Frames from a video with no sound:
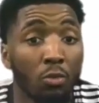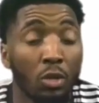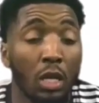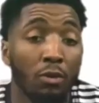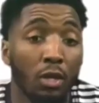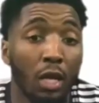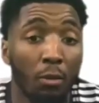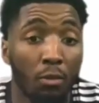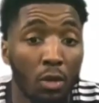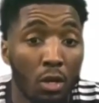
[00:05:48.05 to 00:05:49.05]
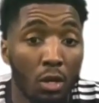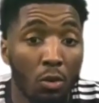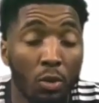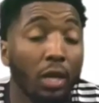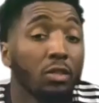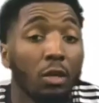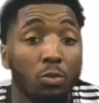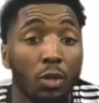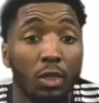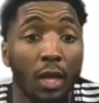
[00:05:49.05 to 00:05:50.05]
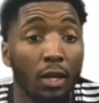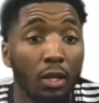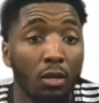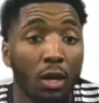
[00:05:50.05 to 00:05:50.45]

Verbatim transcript: and whatever came, what else comes with that.